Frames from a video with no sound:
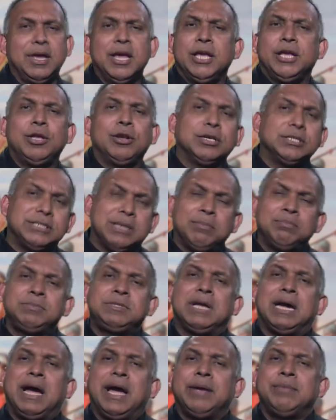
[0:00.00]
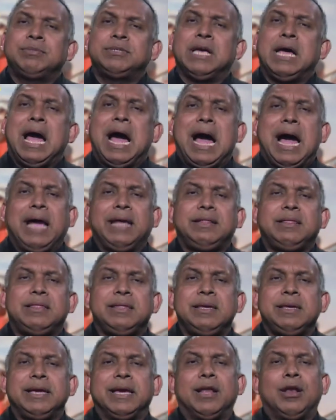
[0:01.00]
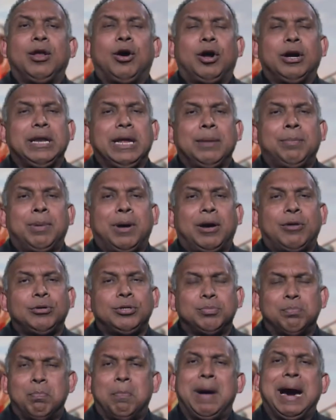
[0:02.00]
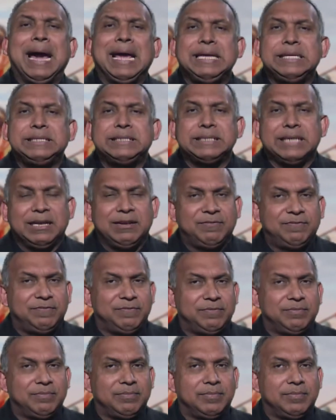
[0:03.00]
You know, sometimes I think a lot about myself.